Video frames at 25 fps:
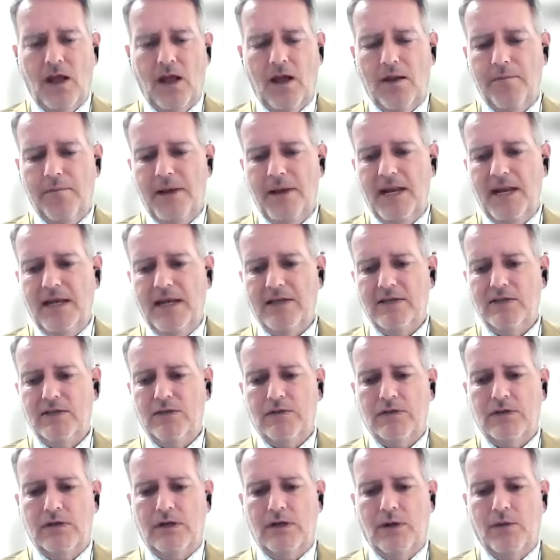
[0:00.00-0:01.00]
uh, Bennett,
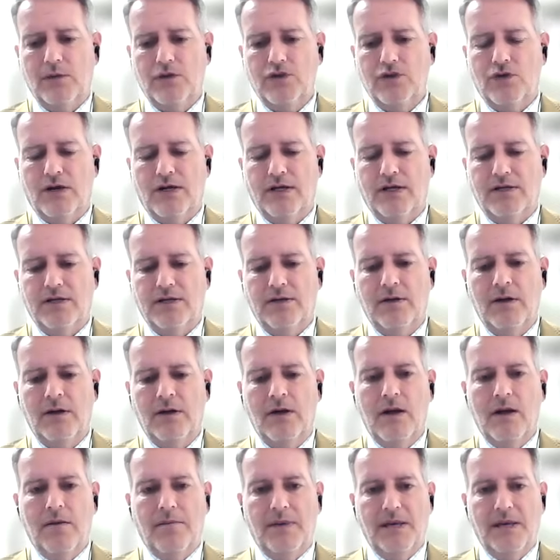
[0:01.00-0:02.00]
you know, was trying to
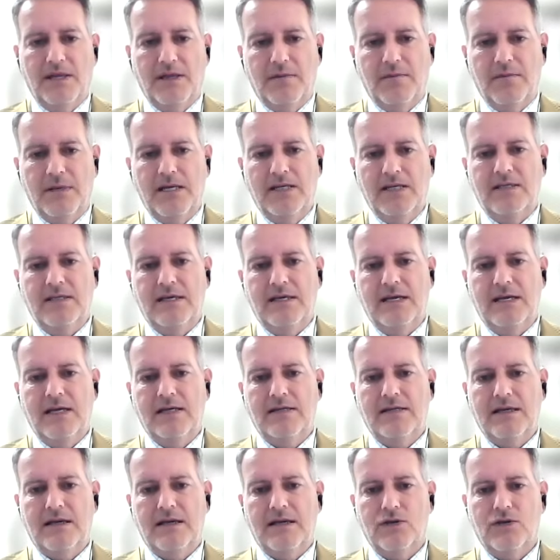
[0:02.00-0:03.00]
be the
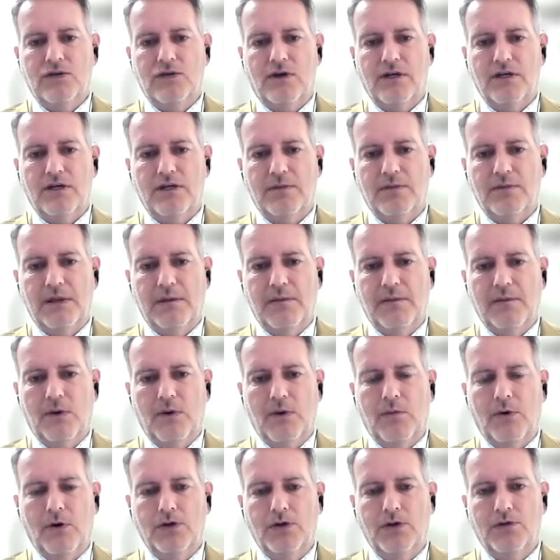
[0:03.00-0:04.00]
mediator, trying to be more
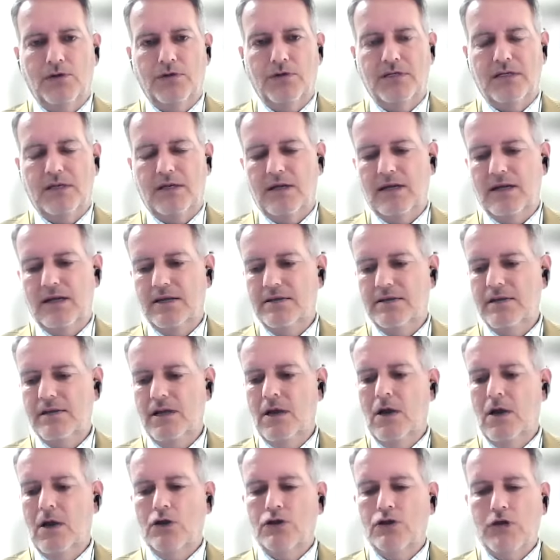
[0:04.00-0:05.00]
moderate in his
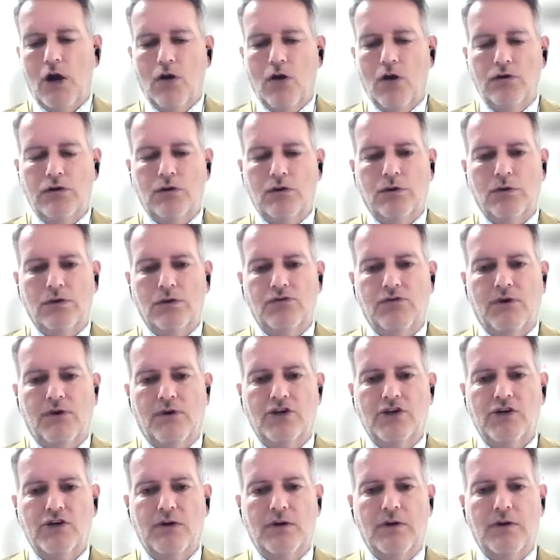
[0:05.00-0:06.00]
tone towards
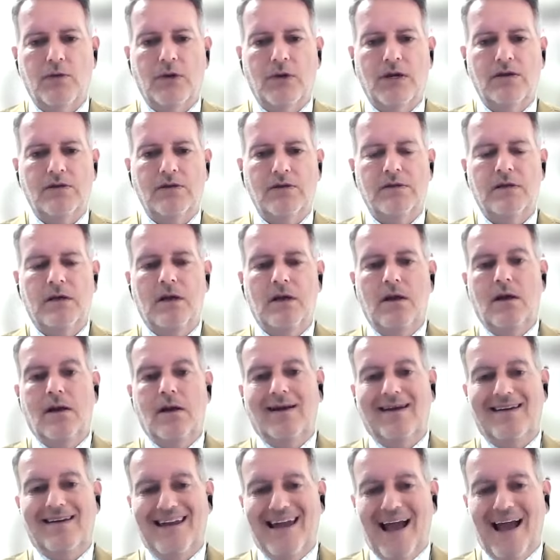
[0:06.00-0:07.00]
Russia, whereas
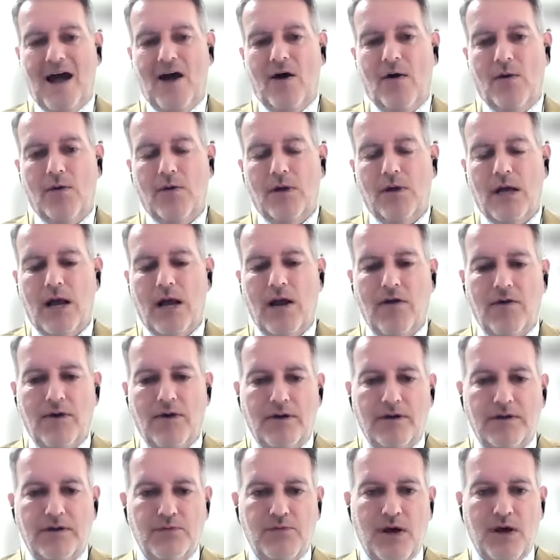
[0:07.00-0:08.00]
now
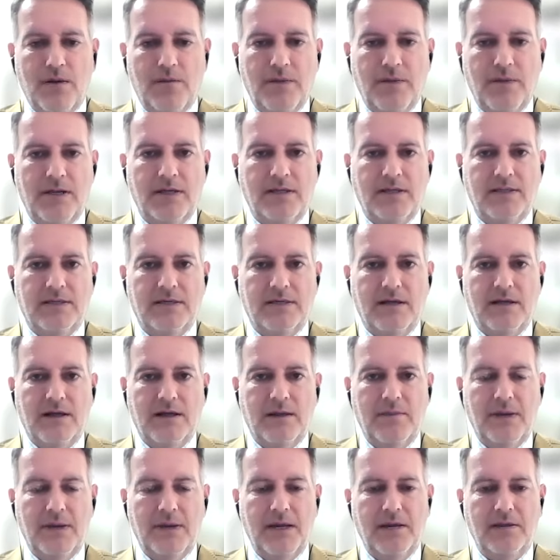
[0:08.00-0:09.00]
current Prime Minister
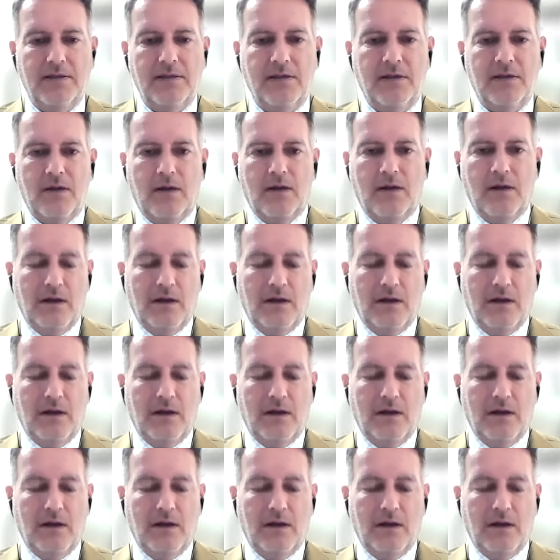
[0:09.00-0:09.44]
Lapid